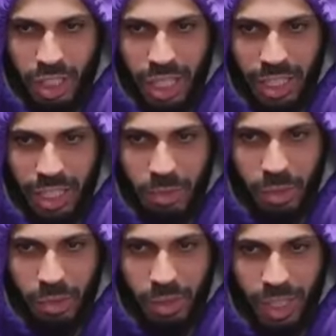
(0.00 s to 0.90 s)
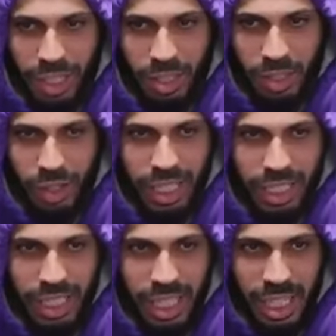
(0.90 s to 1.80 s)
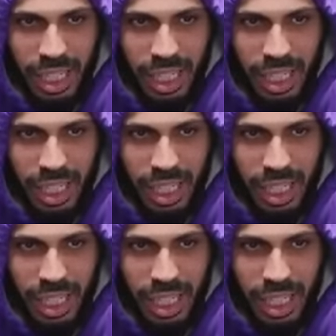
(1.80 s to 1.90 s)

y'all anymore, bro. That's crazy.